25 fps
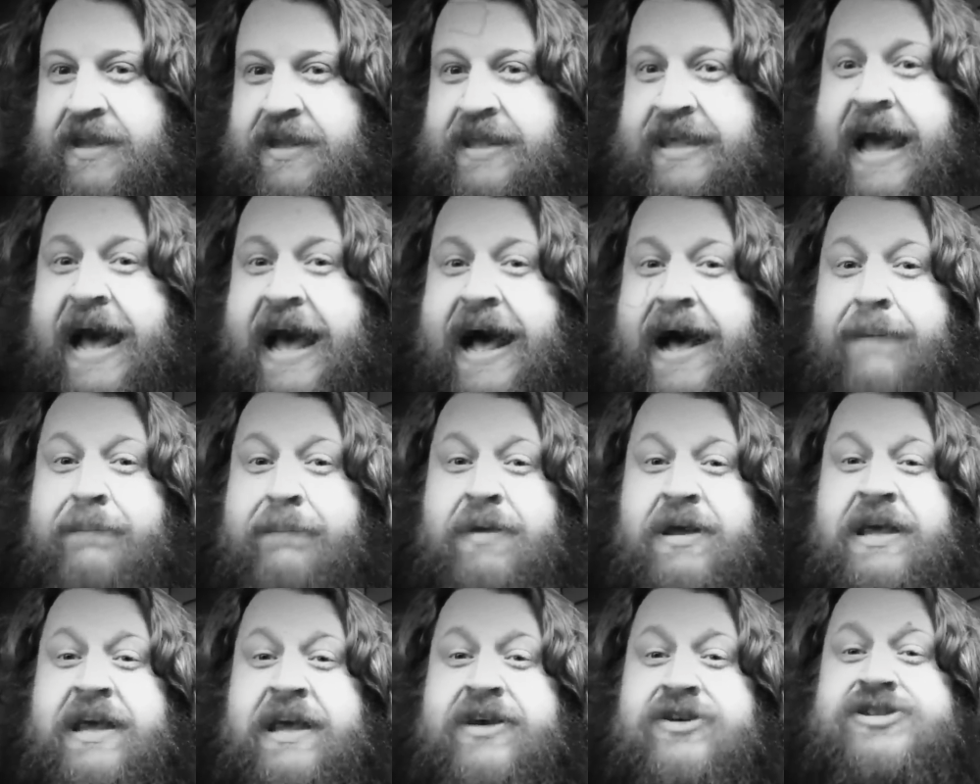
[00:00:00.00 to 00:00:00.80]
Yeah,
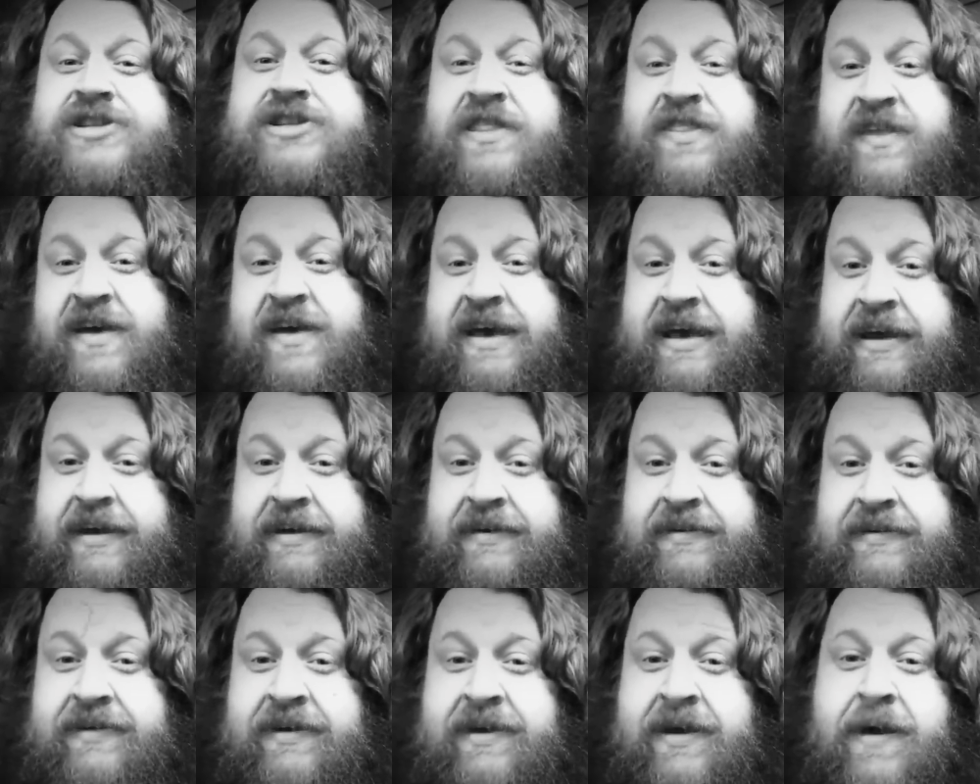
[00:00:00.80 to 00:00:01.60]
but here's the thing.
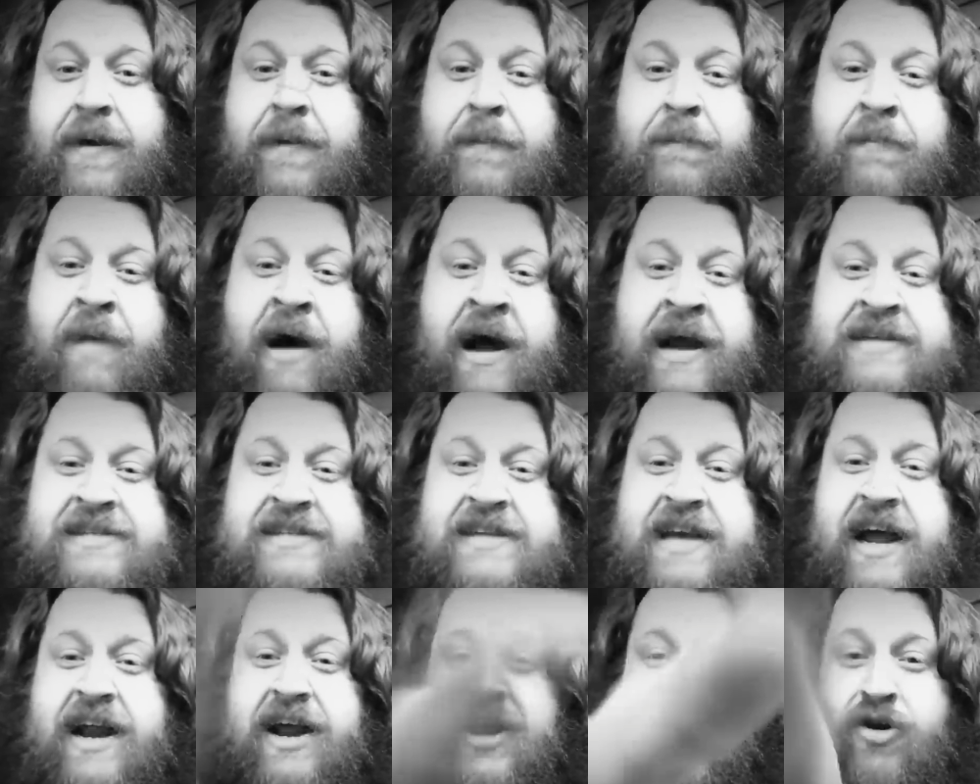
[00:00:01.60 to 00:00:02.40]
Mine's
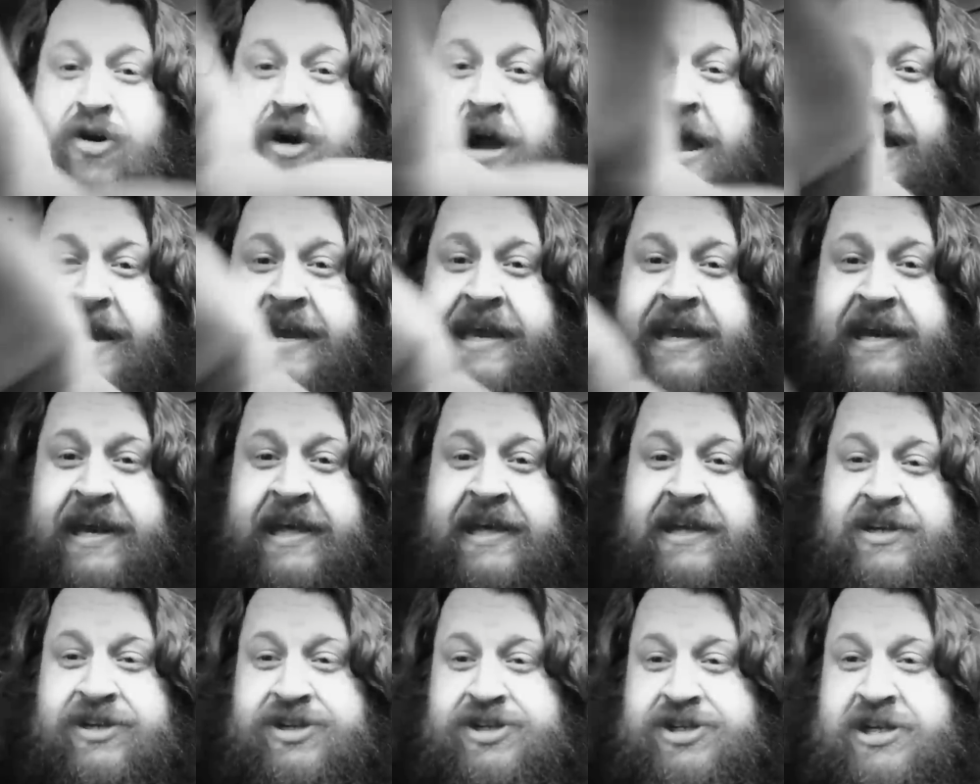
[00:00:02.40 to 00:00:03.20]
got a crack in
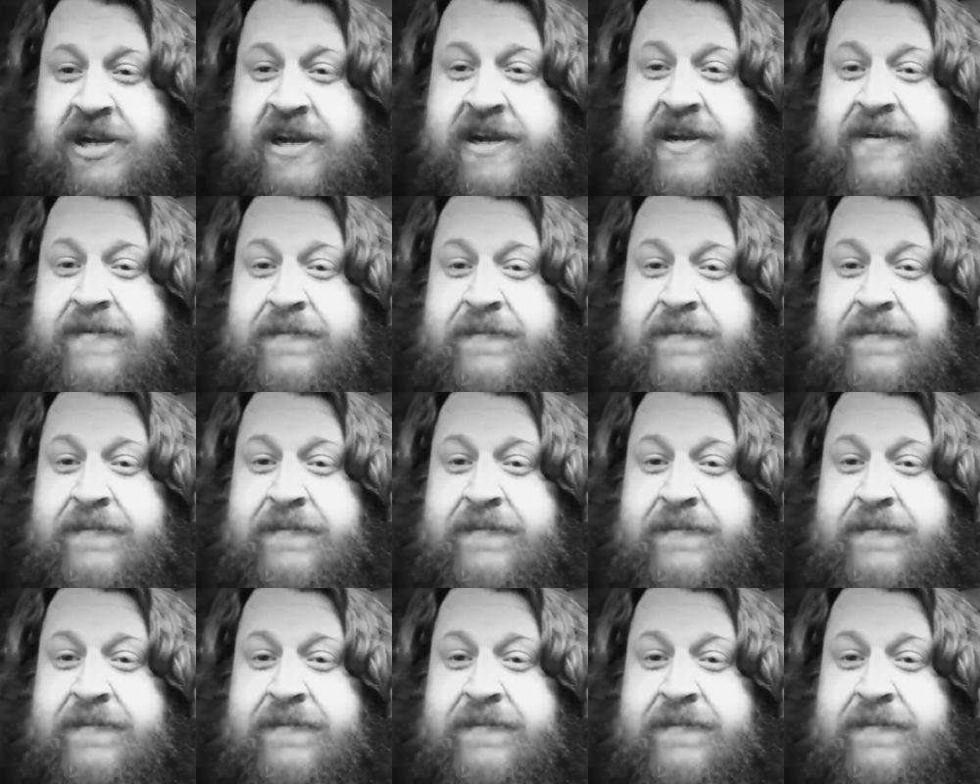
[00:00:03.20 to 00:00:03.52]
it and shit,